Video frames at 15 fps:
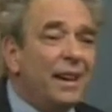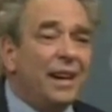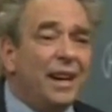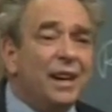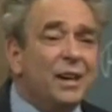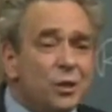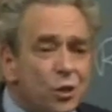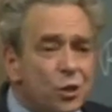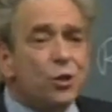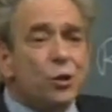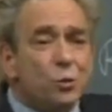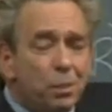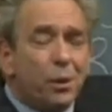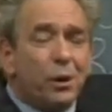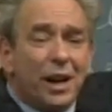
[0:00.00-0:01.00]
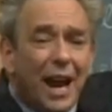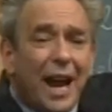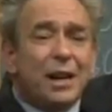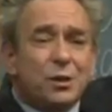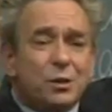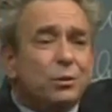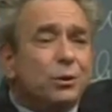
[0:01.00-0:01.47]
in
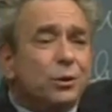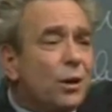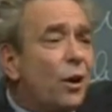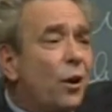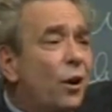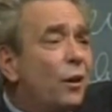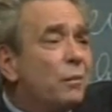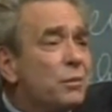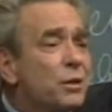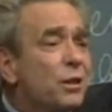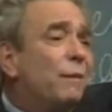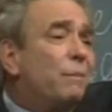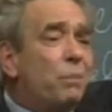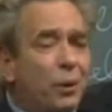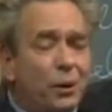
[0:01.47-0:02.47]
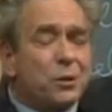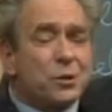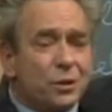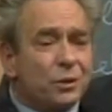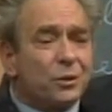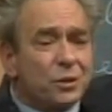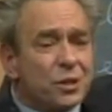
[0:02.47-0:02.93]
supernatural terms of
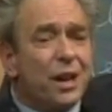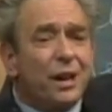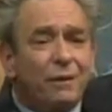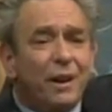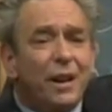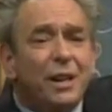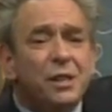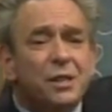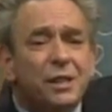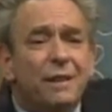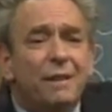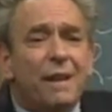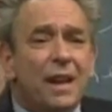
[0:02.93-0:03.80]
personal salvation,